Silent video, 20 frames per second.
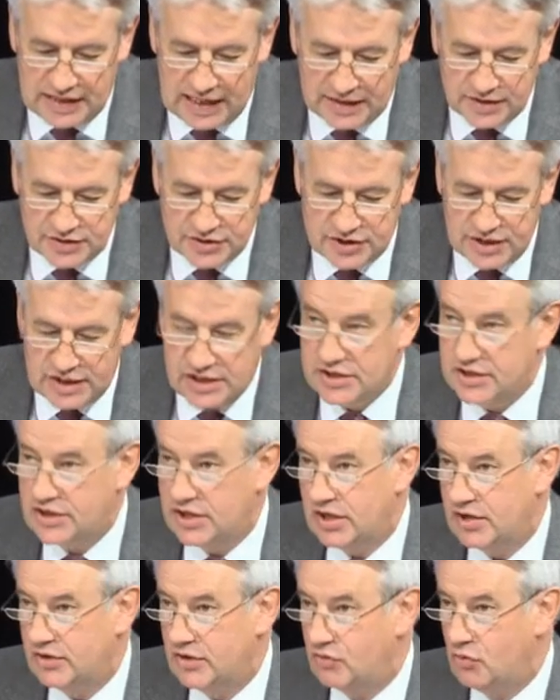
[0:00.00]
in
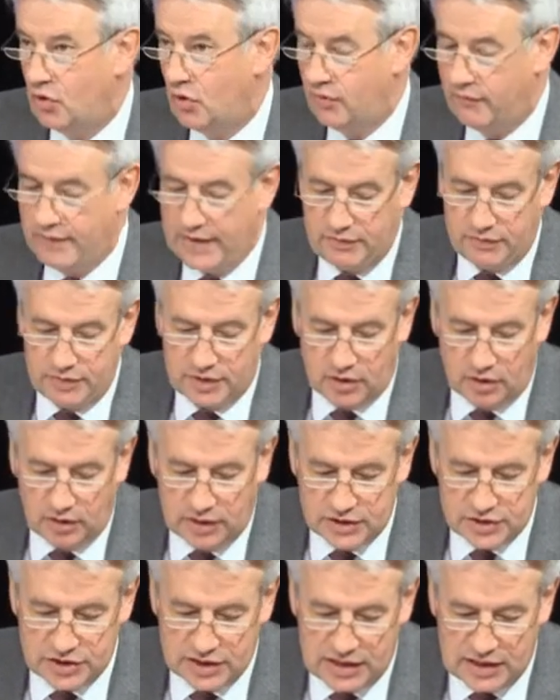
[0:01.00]
anesthesia at the Royal Veterinary
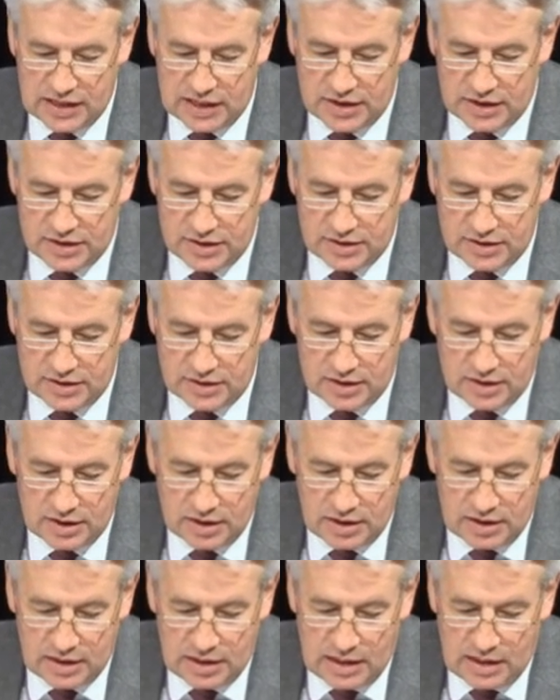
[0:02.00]
College in London
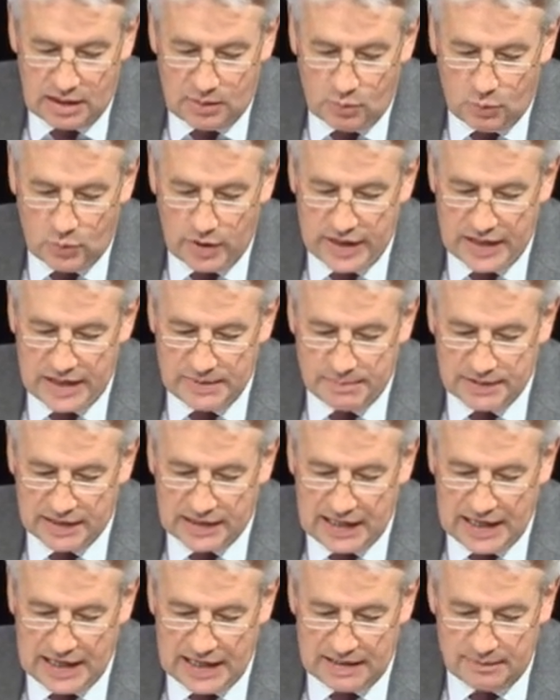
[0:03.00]
where he
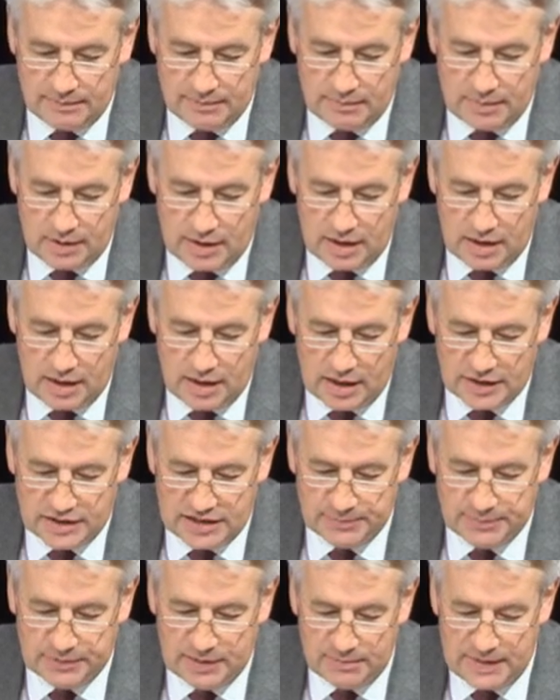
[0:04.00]
became uh, a
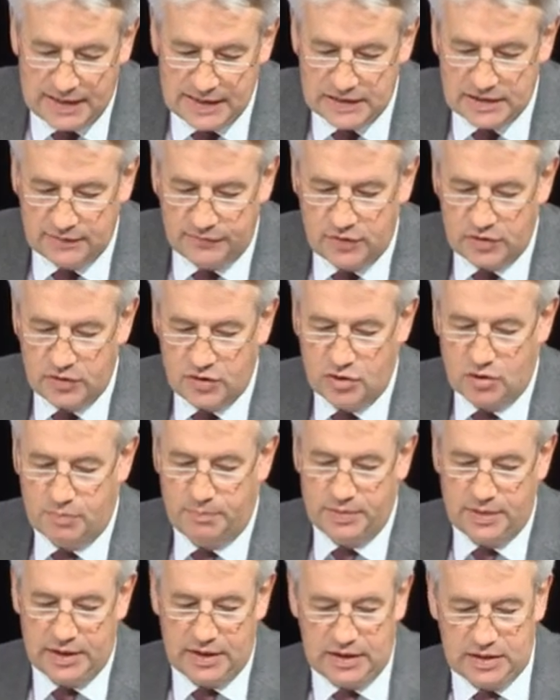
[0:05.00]
diplomate of the
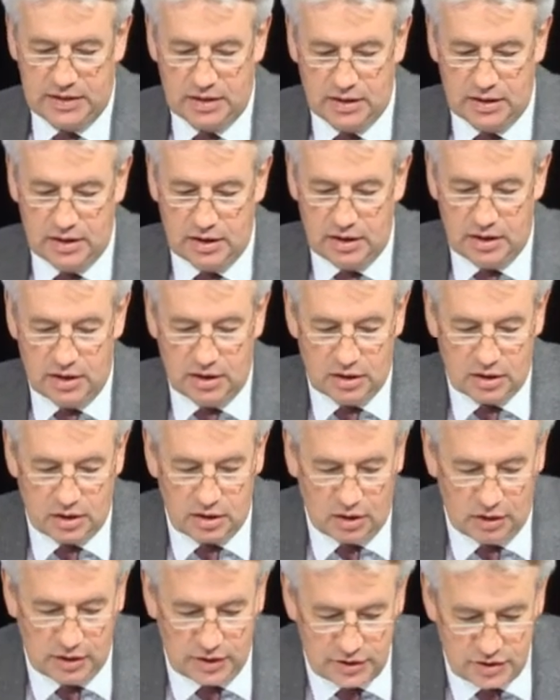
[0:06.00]
European
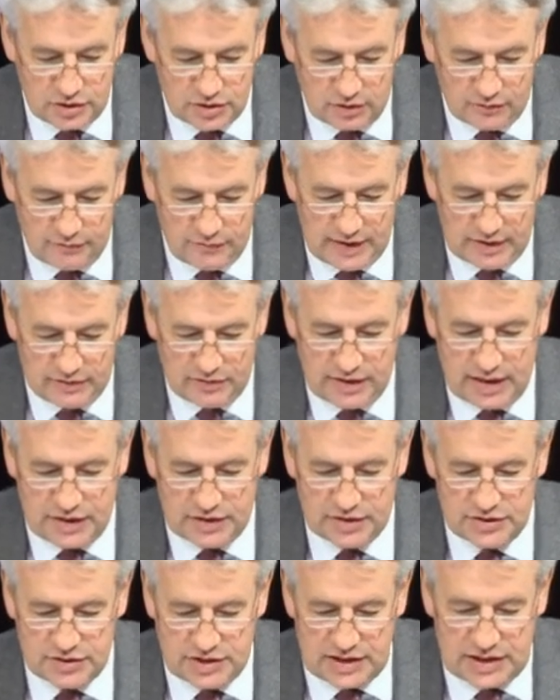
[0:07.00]
College of Veterinary
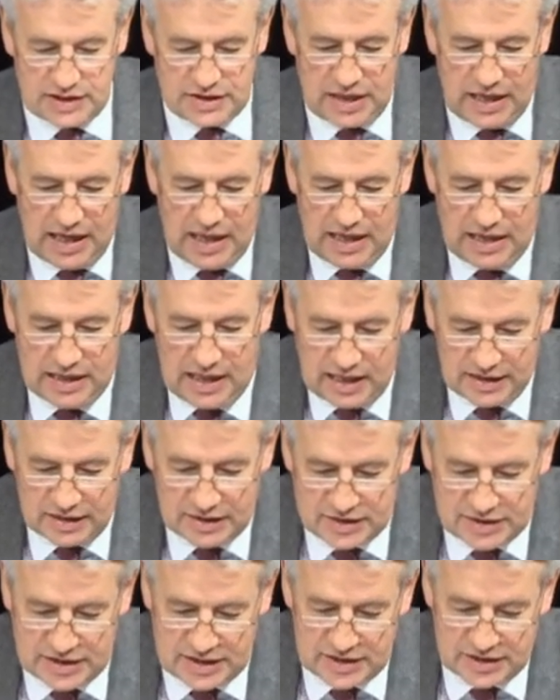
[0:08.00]
Anesthe
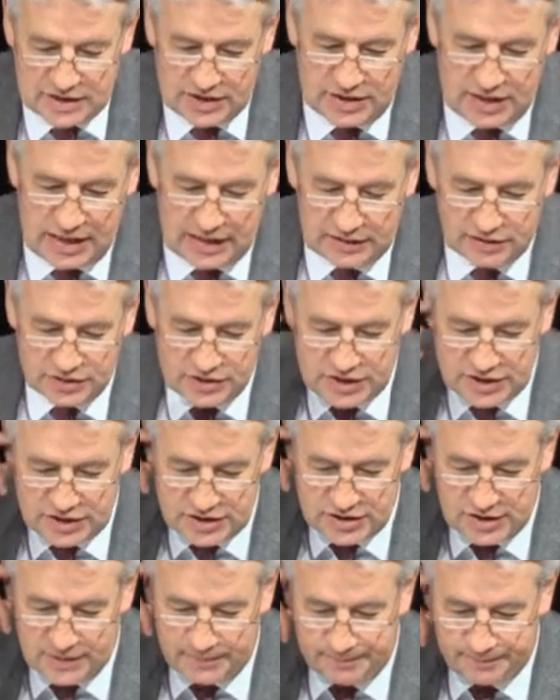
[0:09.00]
Anesthesia and
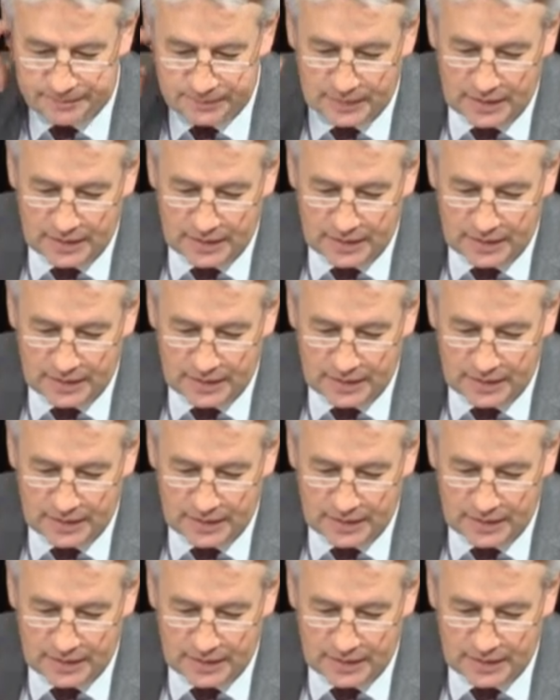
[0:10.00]
Analgesia.